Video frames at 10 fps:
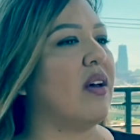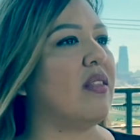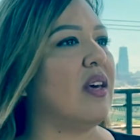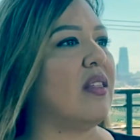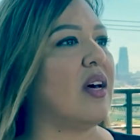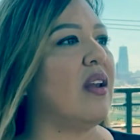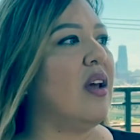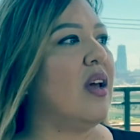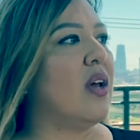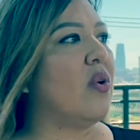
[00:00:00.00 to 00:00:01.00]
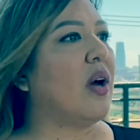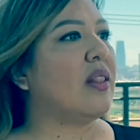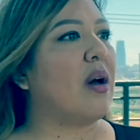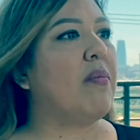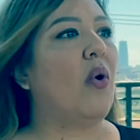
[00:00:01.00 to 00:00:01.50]
I think that, you know,
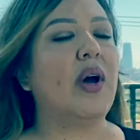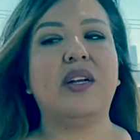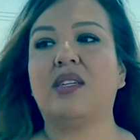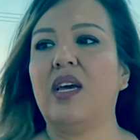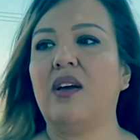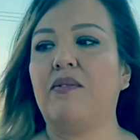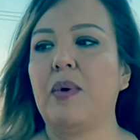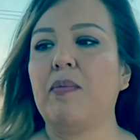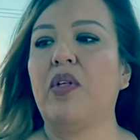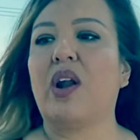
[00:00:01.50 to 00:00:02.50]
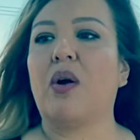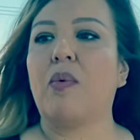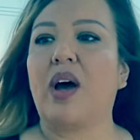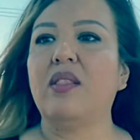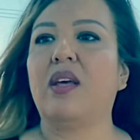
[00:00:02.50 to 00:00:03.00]
at that point, if people that are
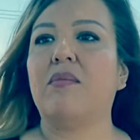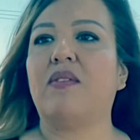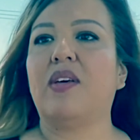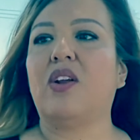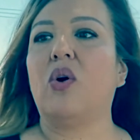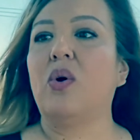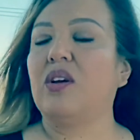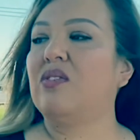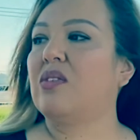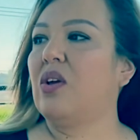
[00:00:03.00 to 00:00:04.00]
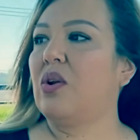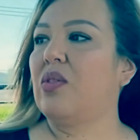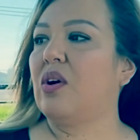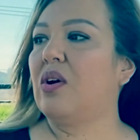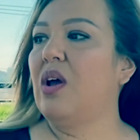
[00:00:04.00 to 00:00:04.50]
around them, if they notice, you know,
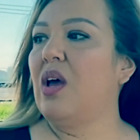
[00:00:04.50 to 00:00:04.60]
they're